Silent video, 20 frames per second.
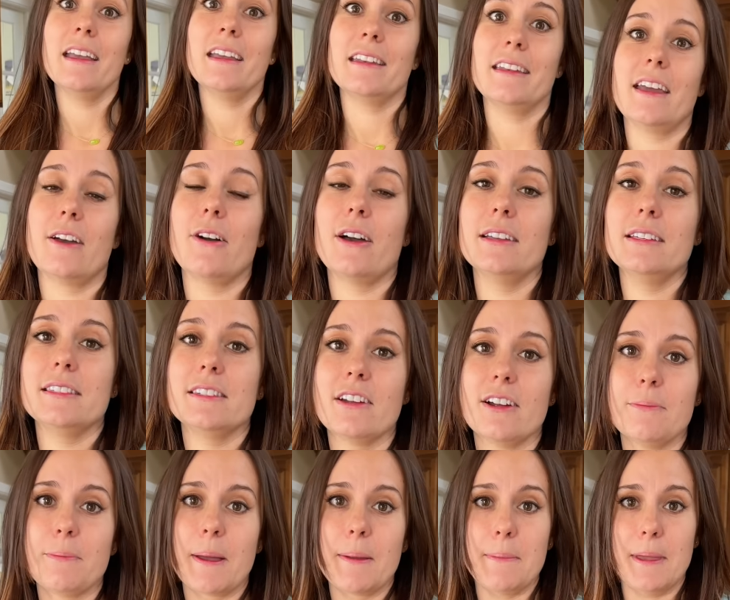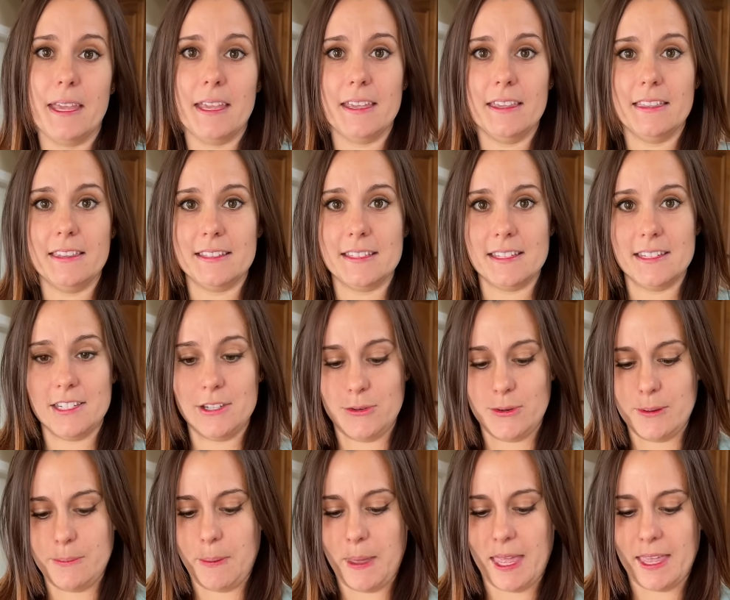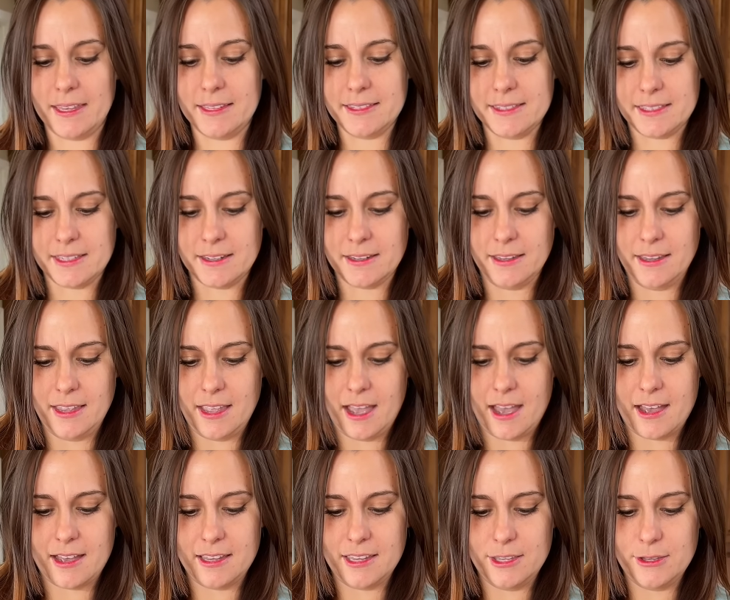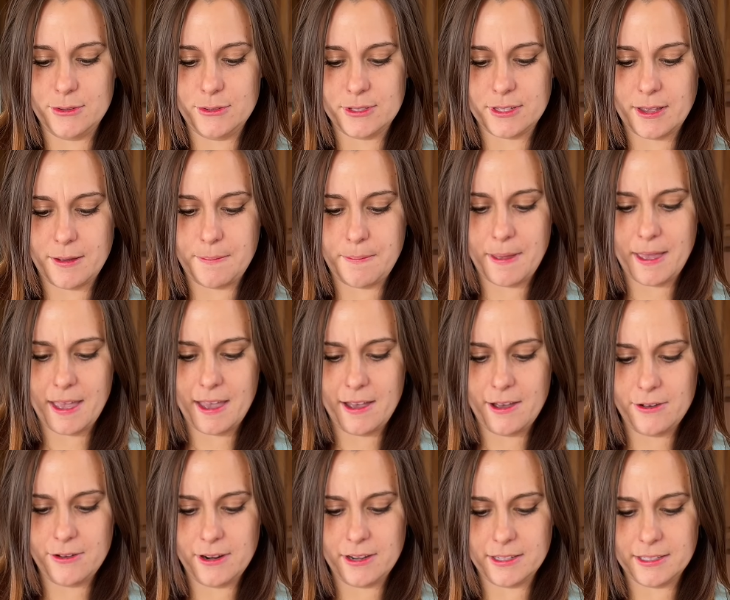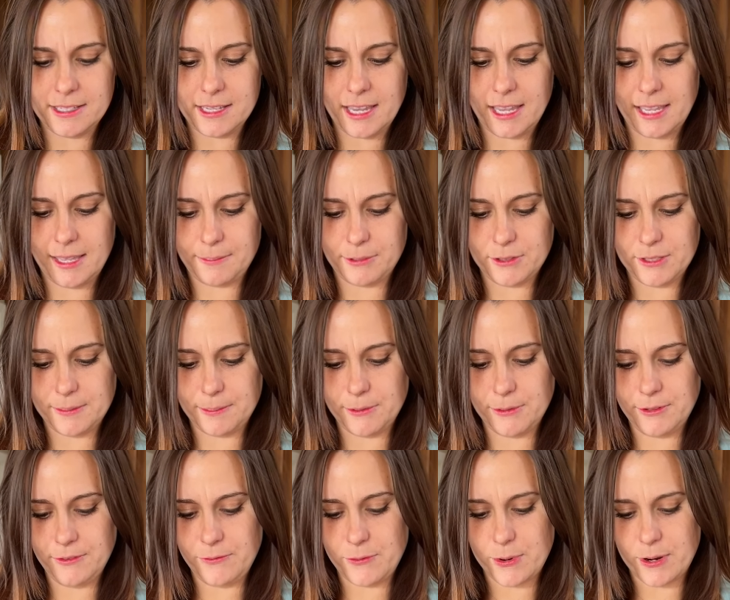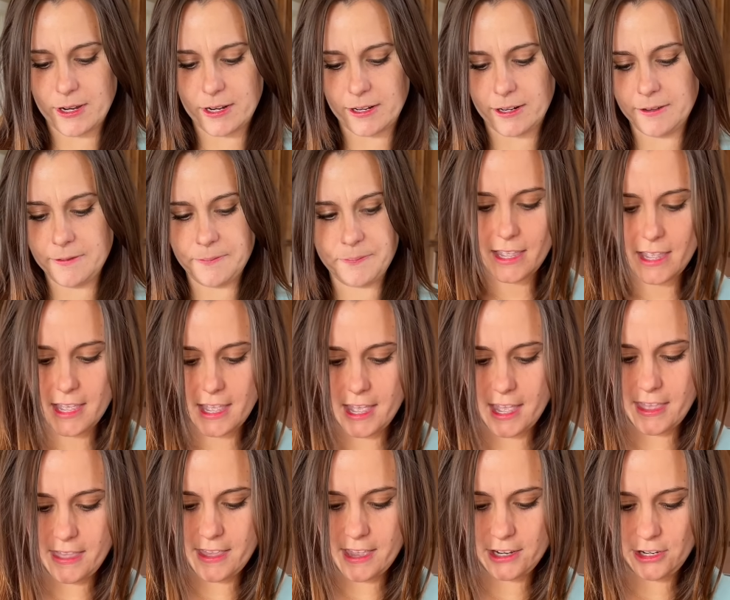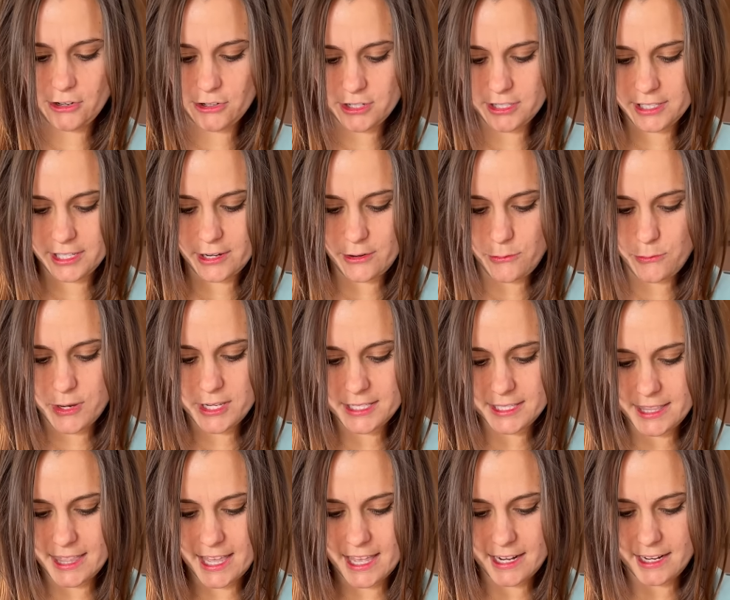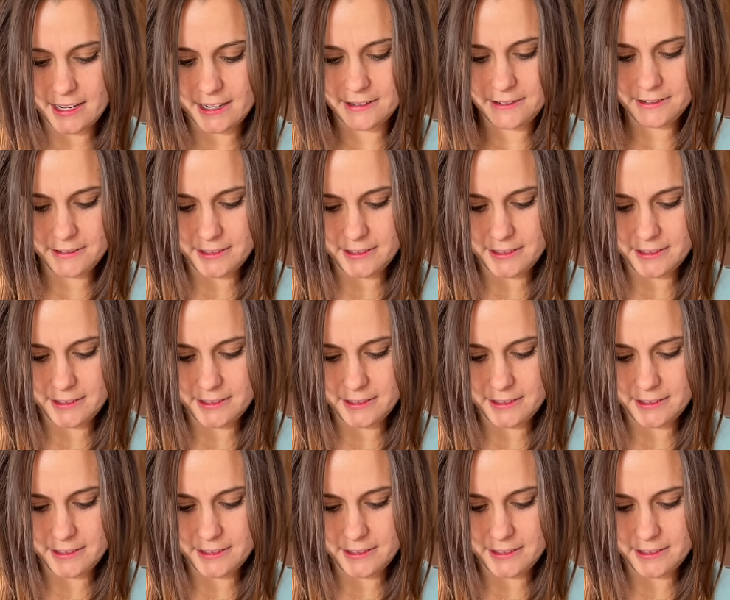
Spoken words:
Now I start by making this into a paste. I use about a tablespoon of water, and then you're just gonna whisk that in.